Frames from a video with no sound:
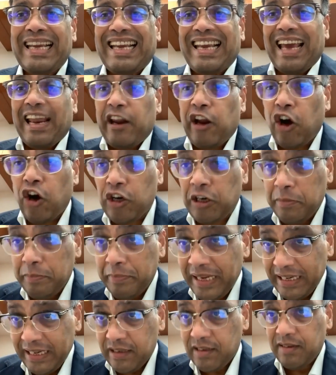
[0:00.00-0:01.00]
cannot
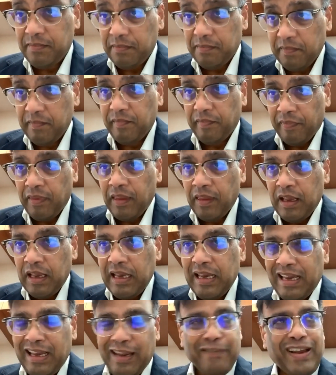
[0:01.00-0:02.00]
meet.
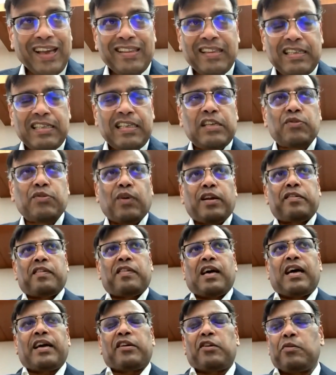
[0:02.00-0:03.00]
In fact, this is one of
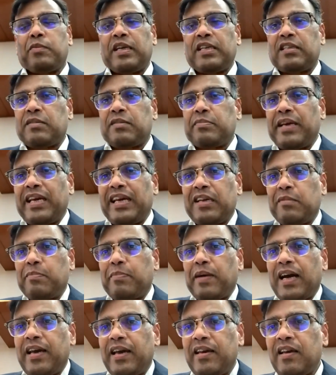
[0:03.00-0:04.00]
the arguments made
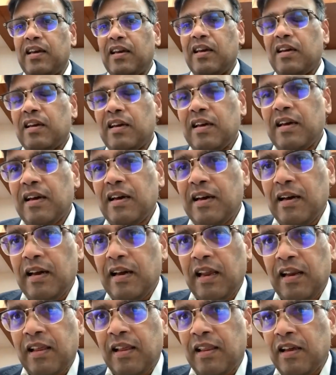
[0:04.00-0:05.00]
by
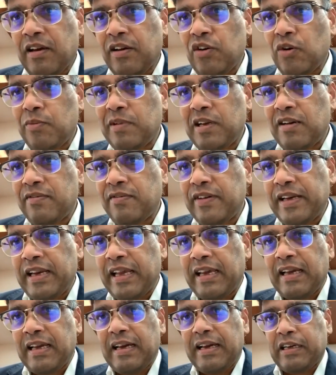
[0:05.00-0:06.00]
another
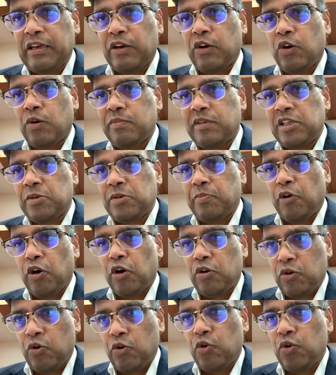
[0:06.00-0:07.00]
Nobel-winning economist,
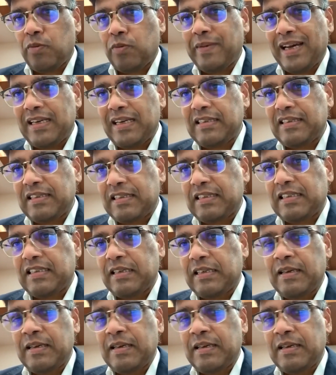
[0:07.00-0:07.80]
Paul Krugman.